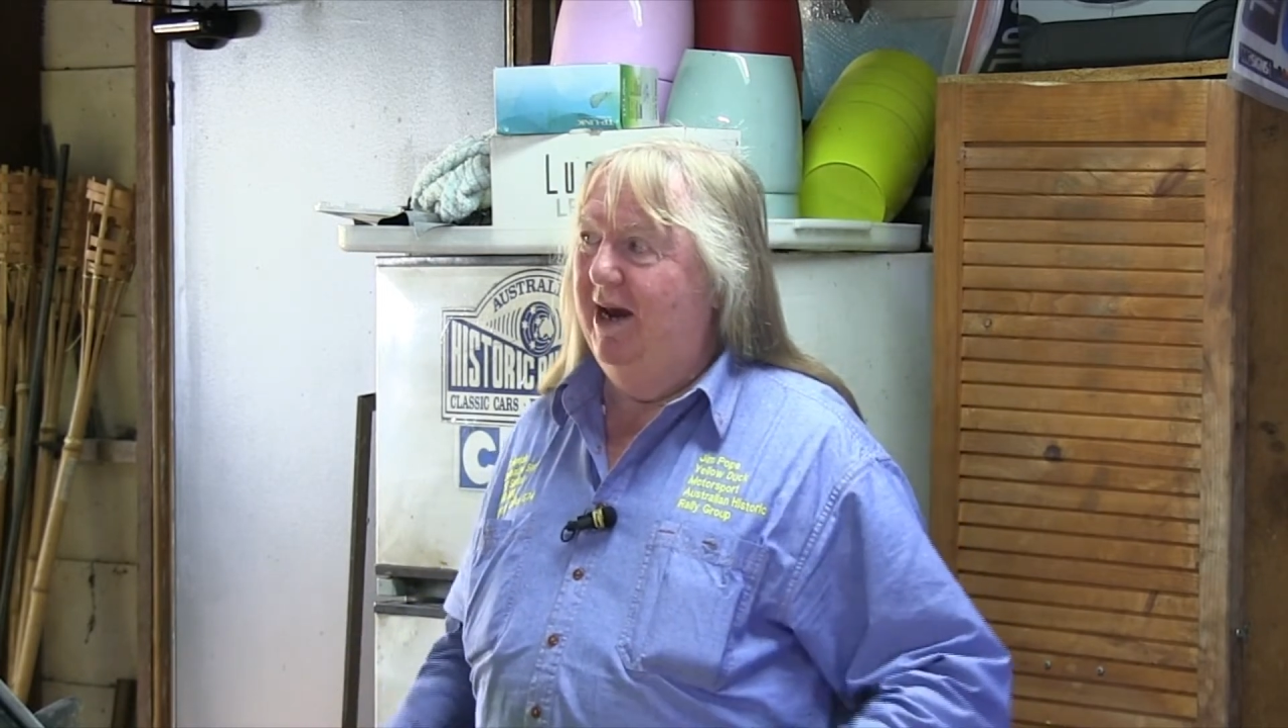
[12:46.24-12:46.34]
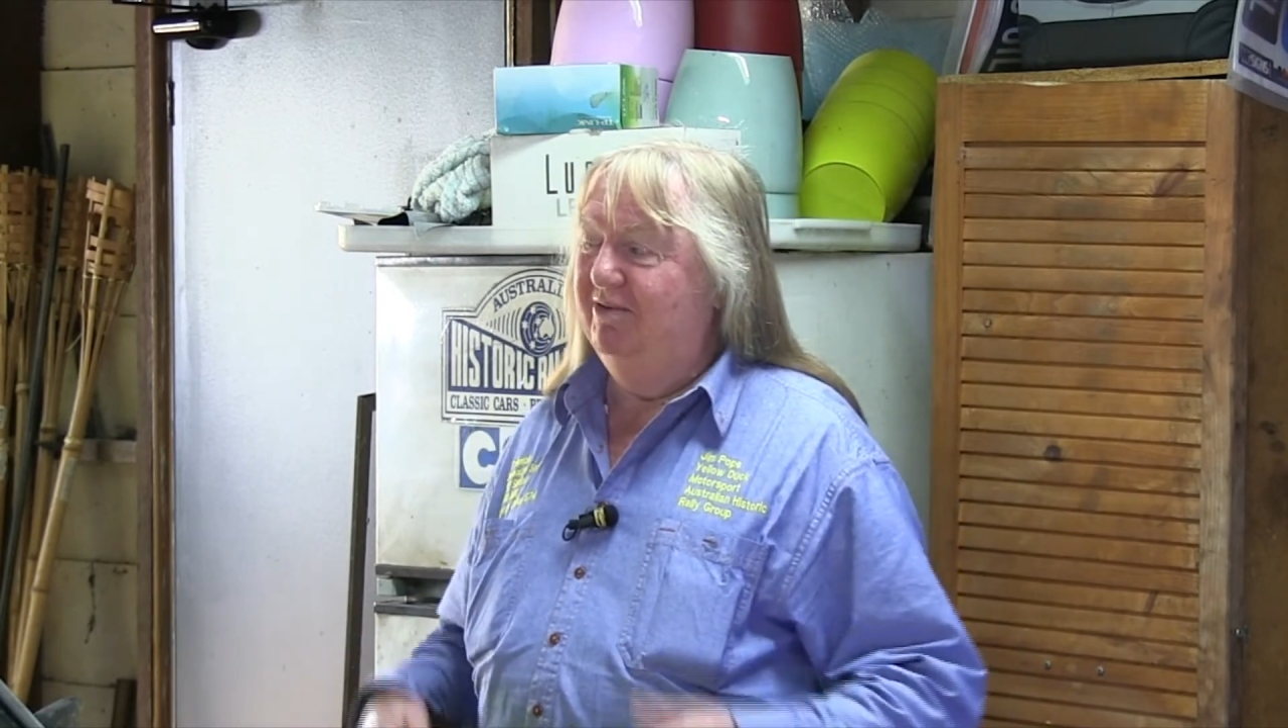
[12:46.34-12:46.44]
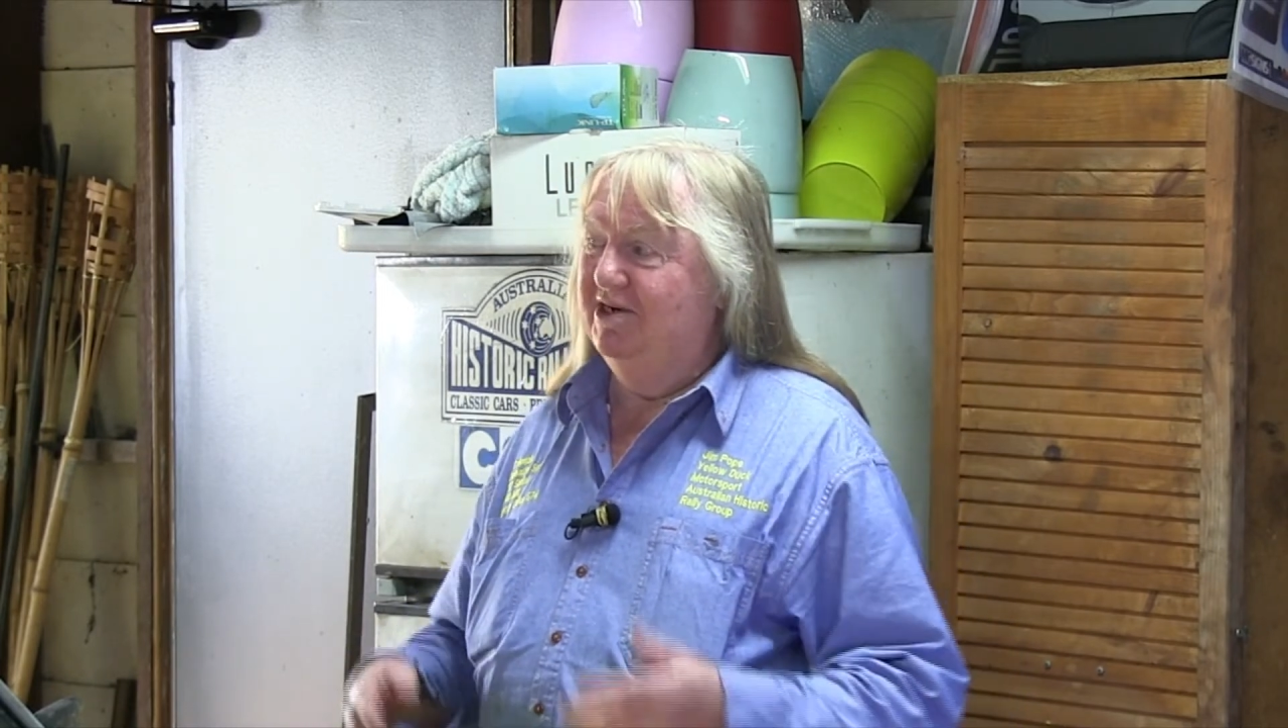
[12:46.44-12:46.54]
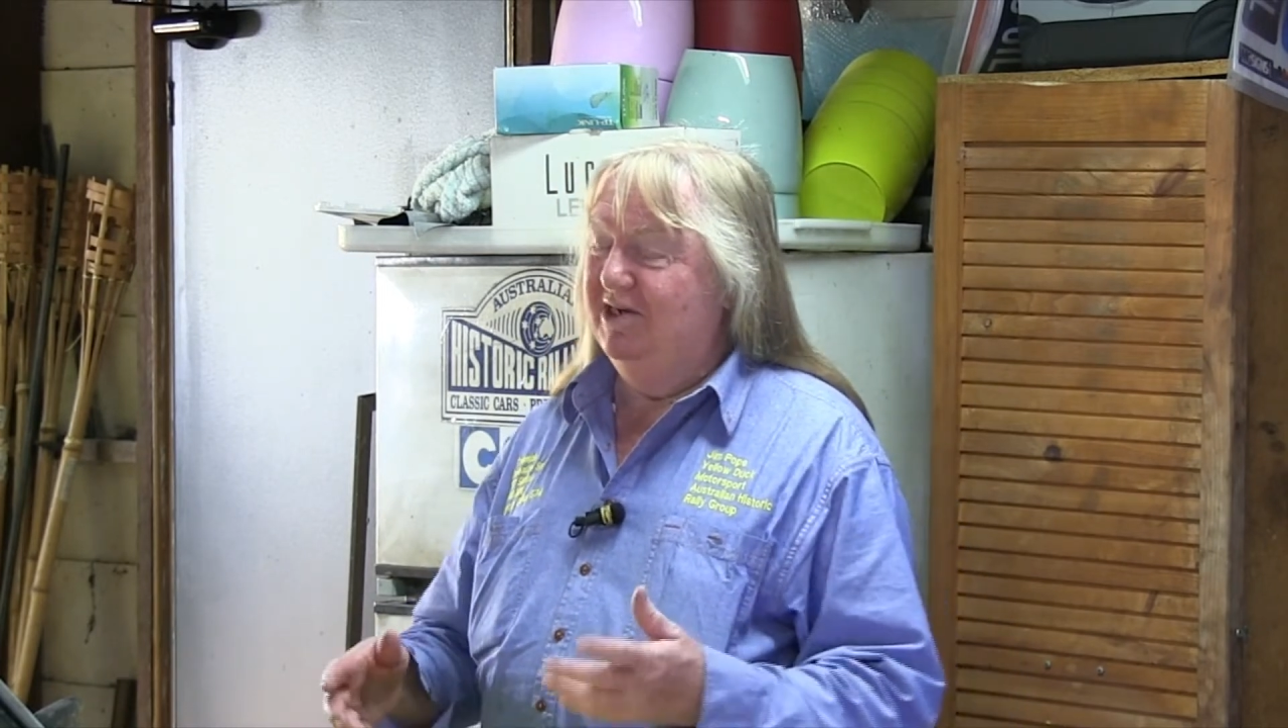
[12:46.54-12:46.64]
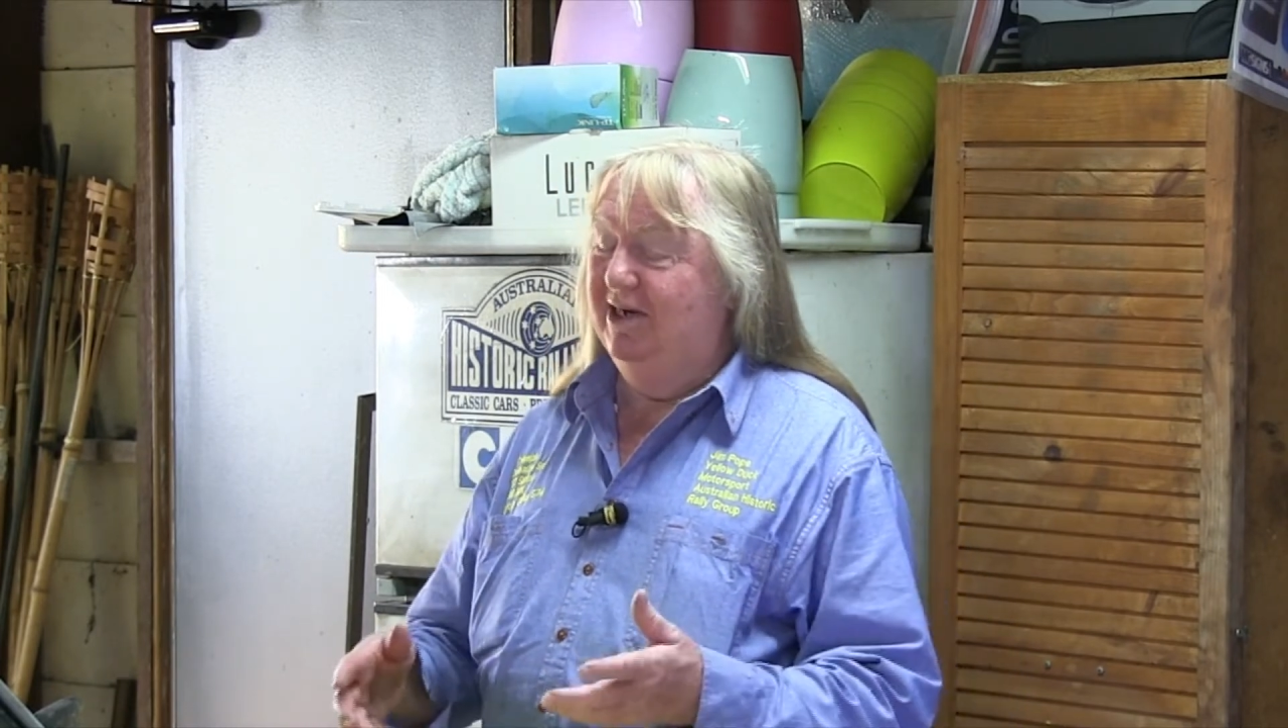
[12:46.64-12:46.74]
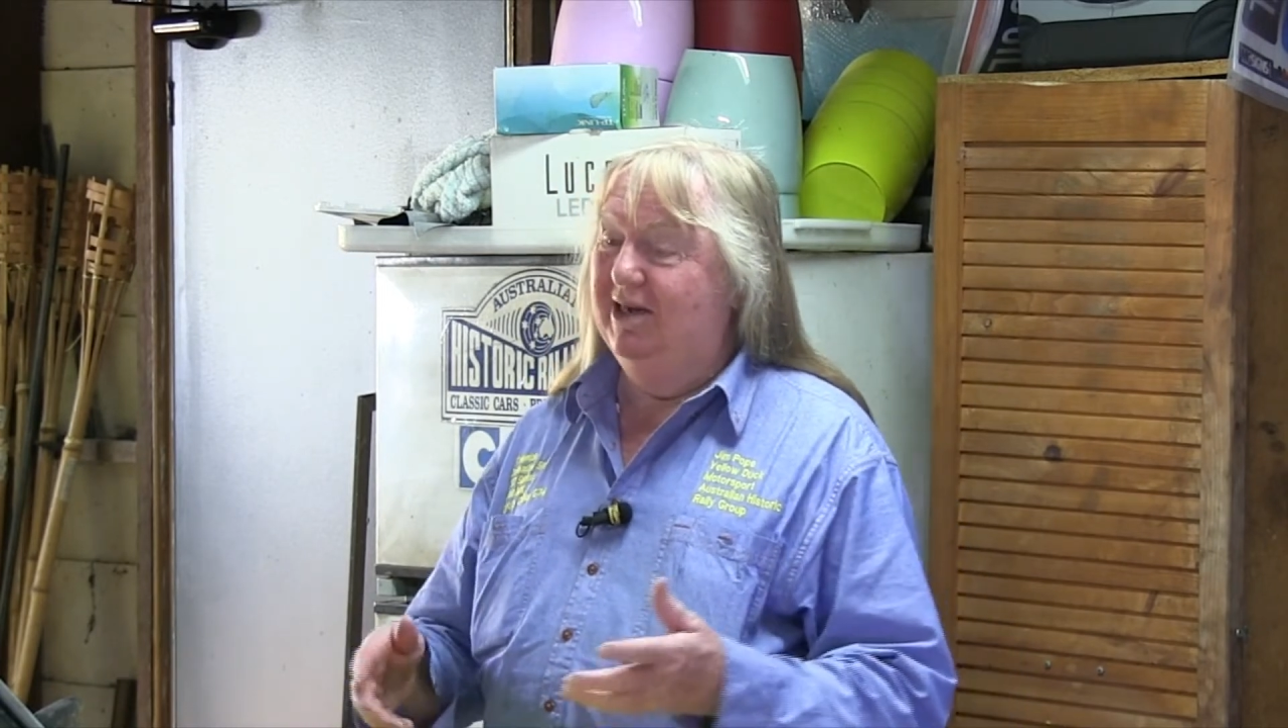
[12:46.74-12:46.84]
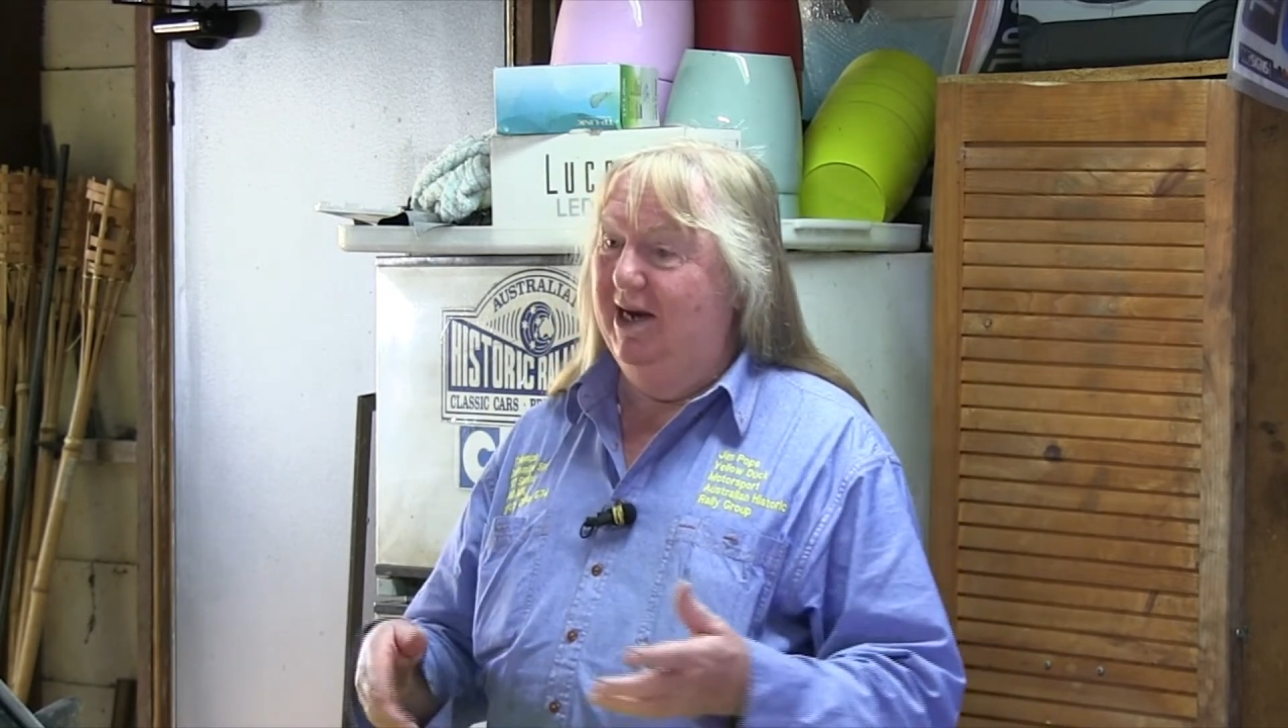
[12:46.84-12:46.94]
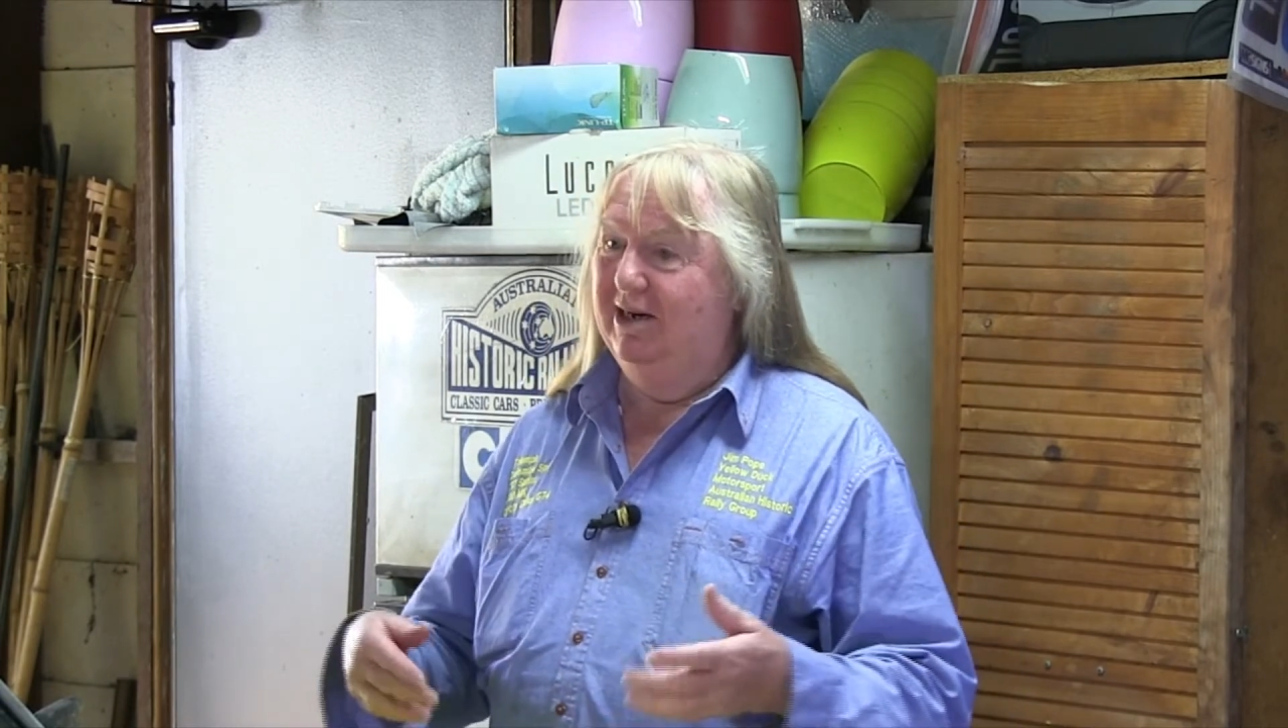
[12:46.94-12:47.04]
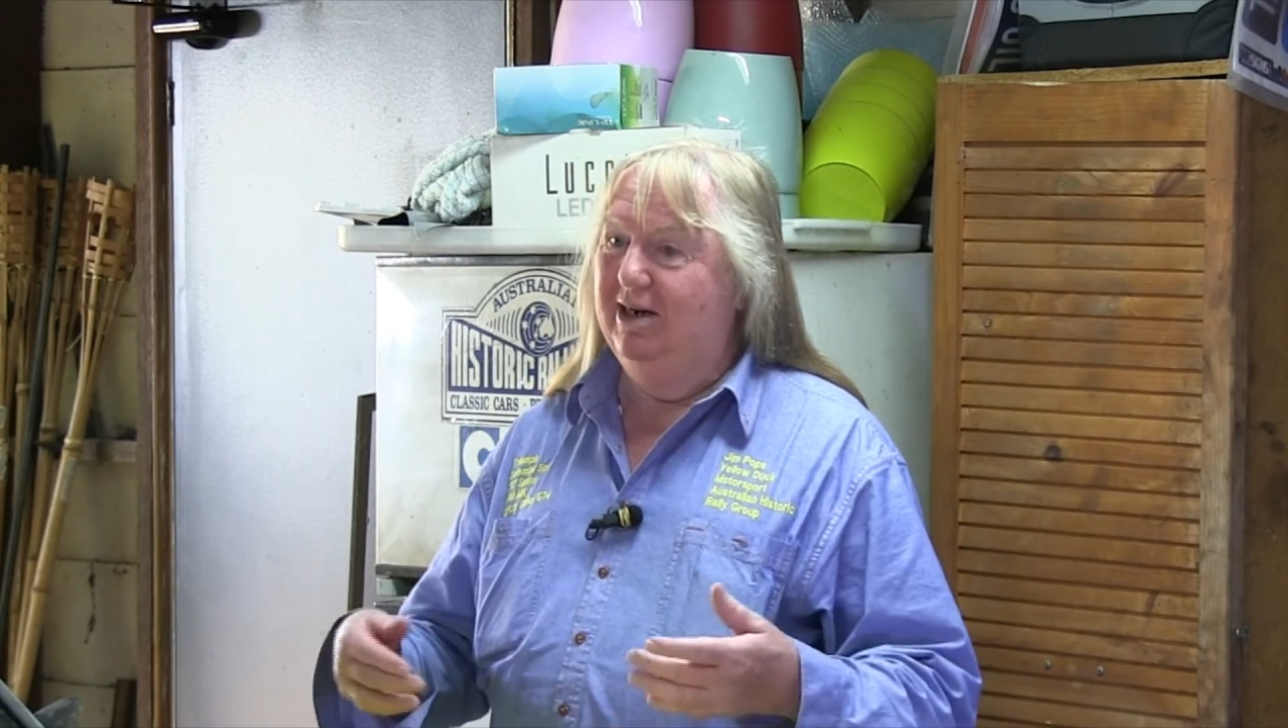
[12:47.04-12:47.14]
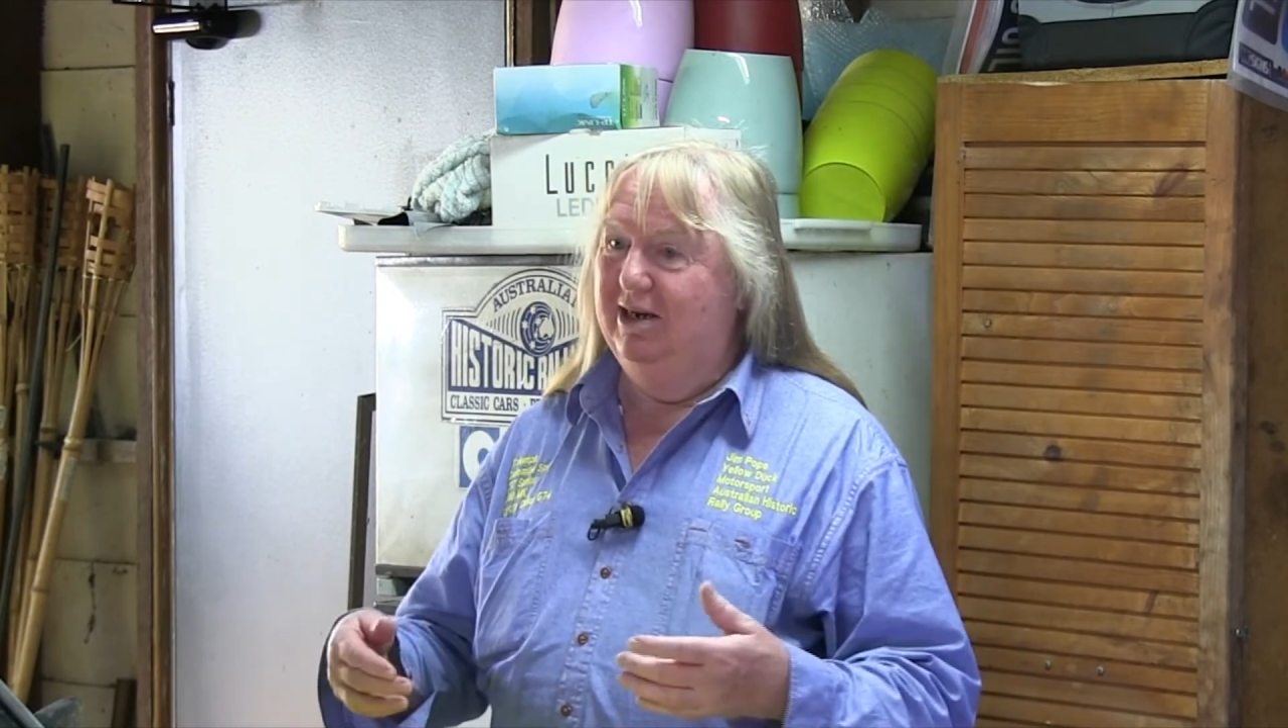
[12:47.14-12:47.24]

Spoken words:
Having said that,